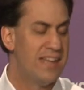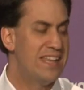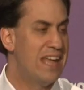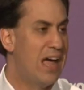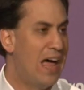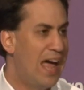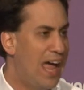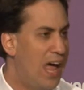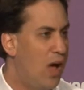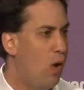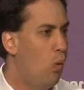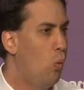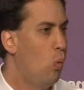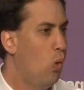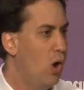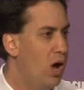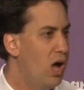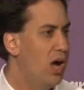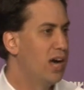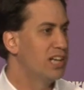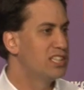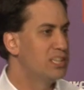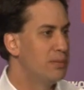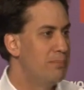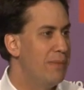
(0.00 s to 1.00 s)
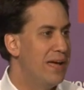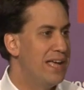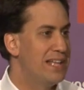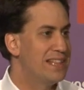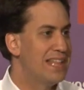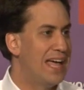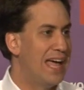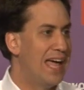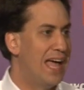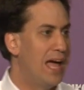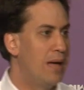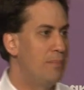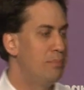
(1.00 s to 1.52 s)
Now, our work to make
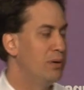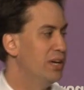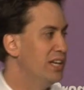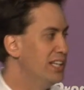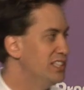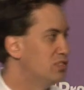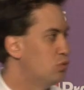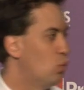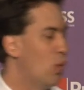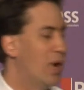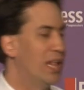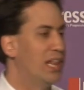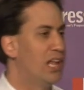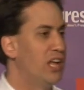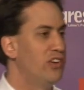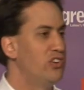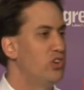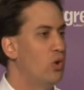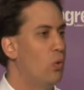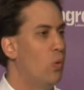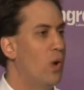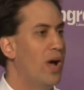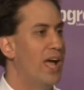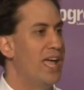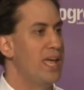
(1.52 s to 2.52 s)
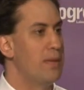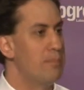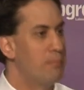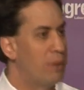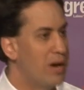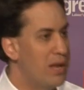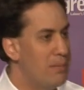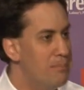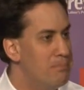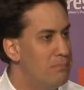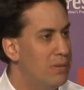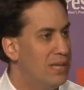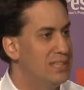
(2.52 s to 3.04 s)
that happen is well underway,
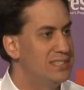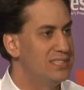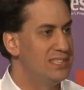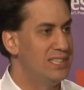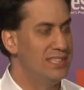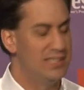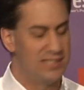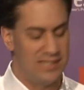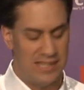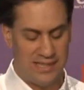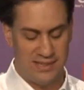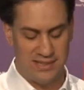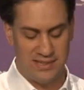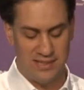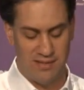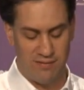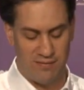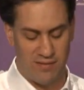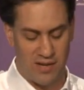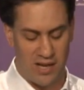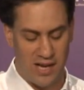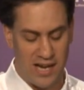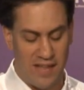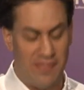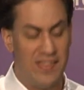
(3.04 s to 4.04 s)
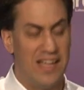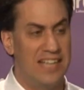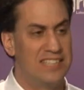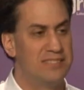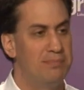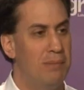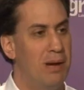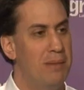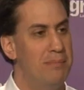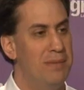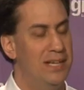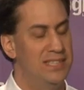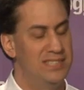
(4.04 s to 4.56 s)
but it must intensify, and that's
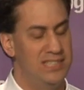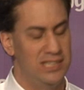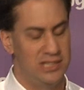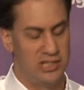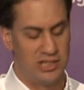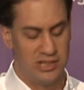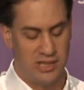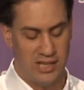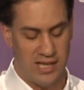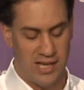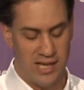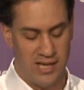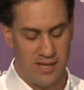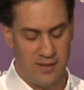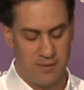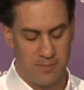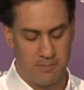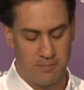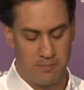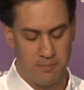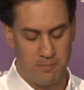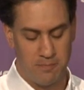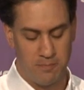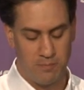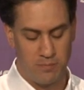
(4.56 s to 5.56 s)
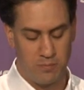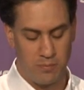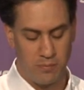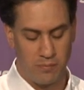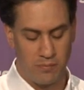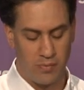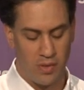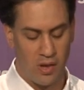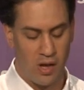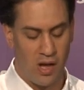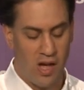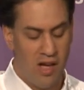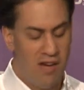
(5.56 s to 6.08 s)
my message today.
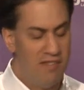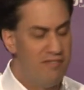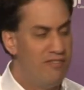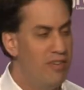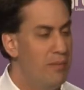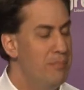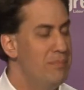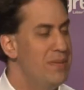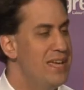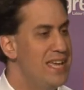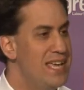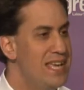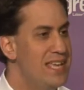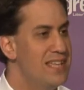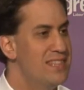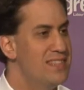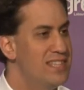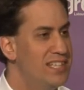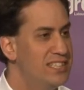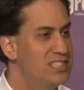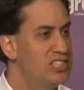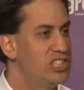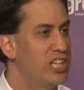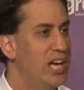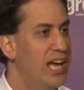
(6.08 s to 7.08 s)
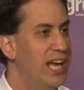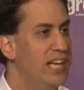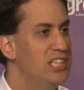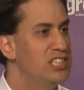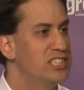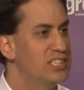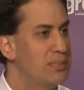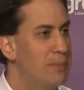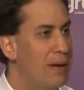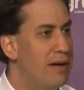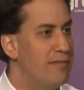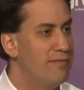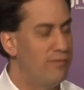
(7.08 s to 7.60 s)
For me, this change
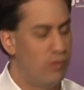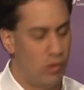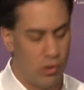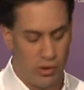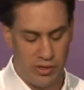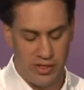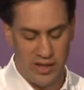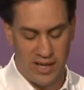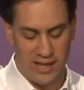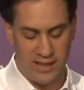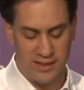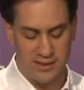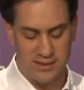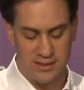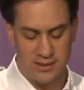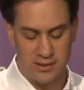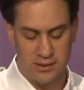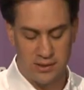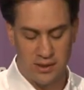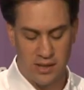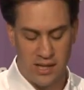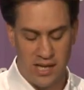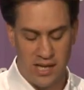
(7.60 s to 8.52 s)
is about 4 things.